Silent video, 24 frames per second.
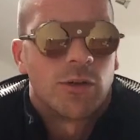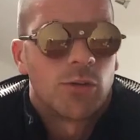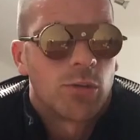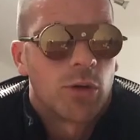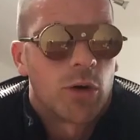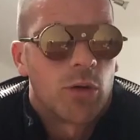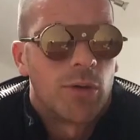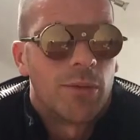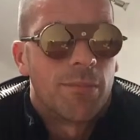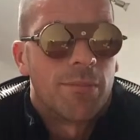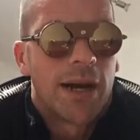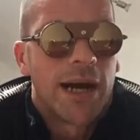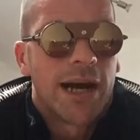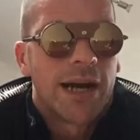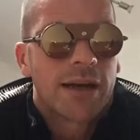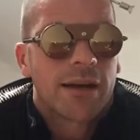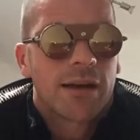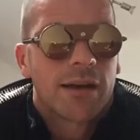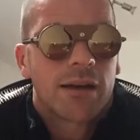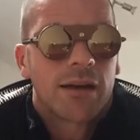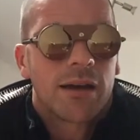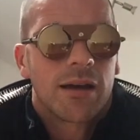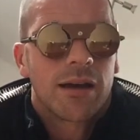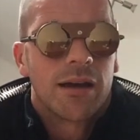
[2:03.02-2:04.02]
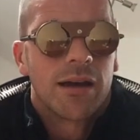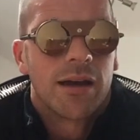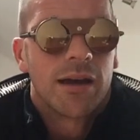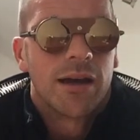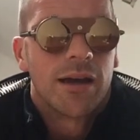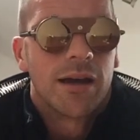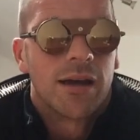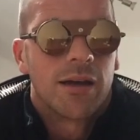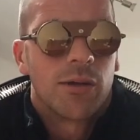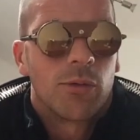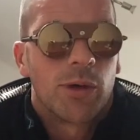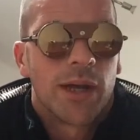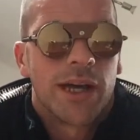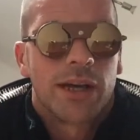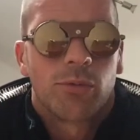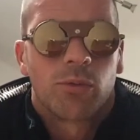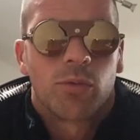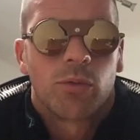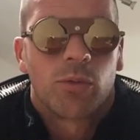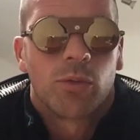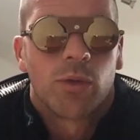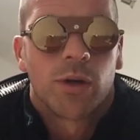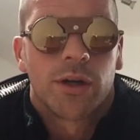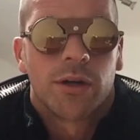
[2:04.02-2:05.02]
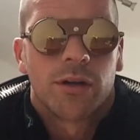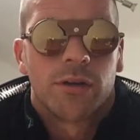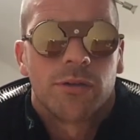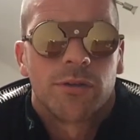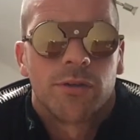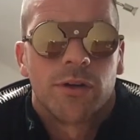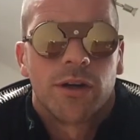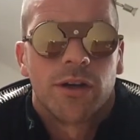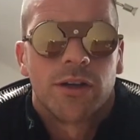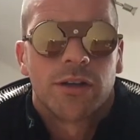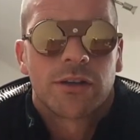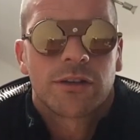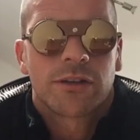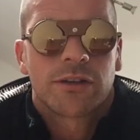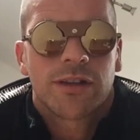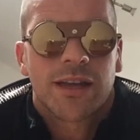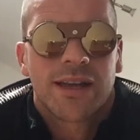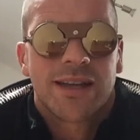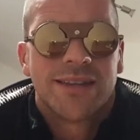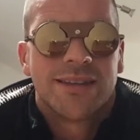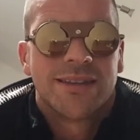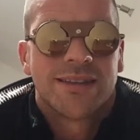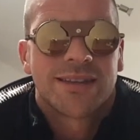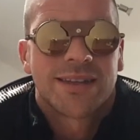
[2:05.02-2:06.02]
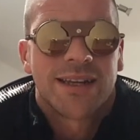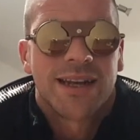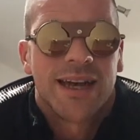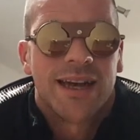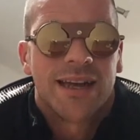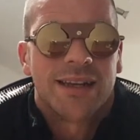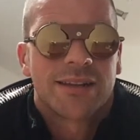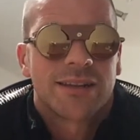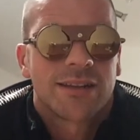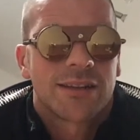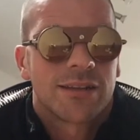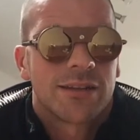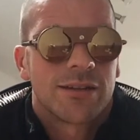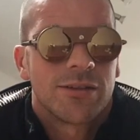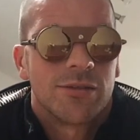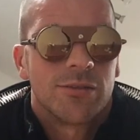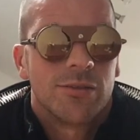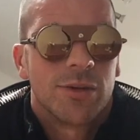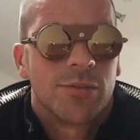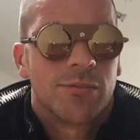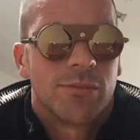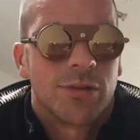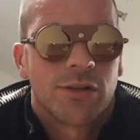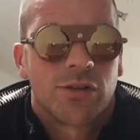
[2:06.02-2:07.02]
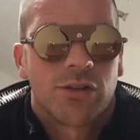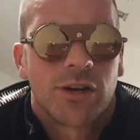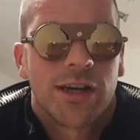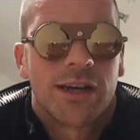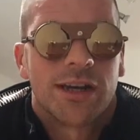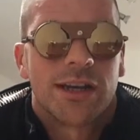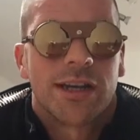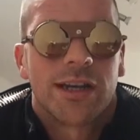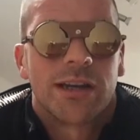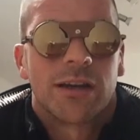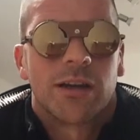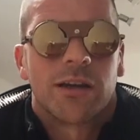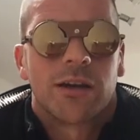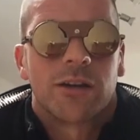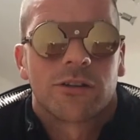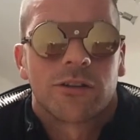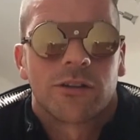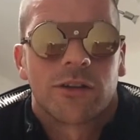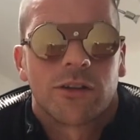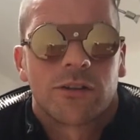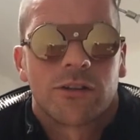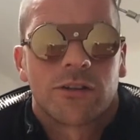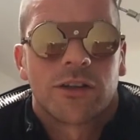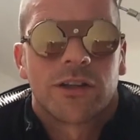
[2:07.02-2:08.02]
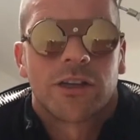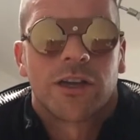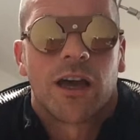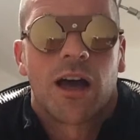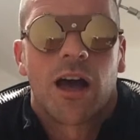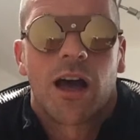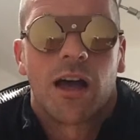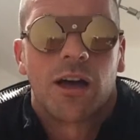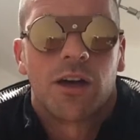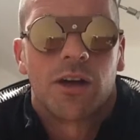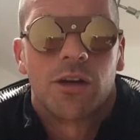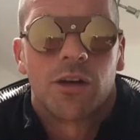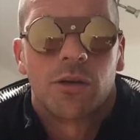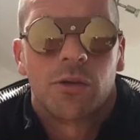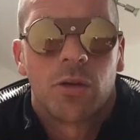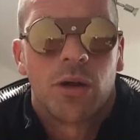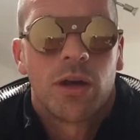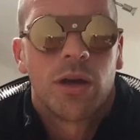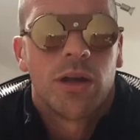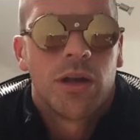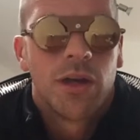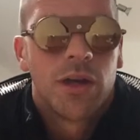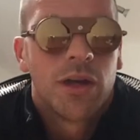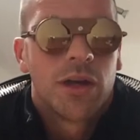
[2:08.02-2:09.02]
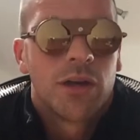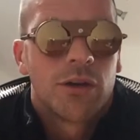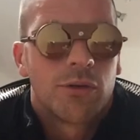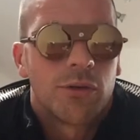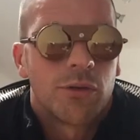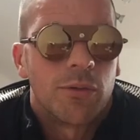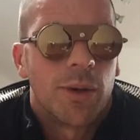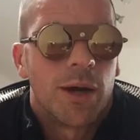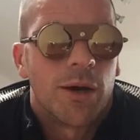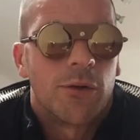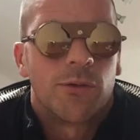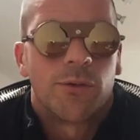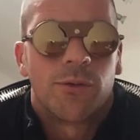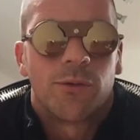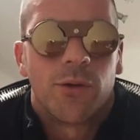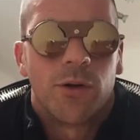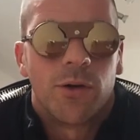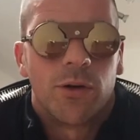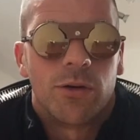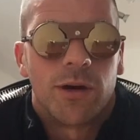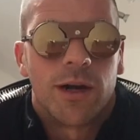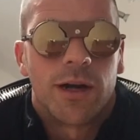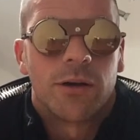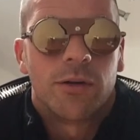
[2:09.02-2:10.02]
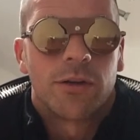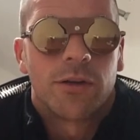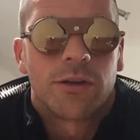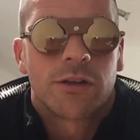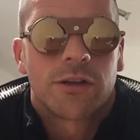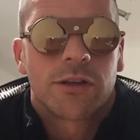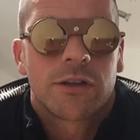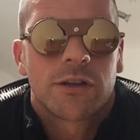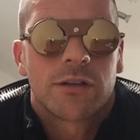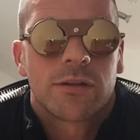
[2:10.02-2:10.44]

up going back. We had one of the first internets. I remember trying to get logged on to Yahoo for about 4 hours.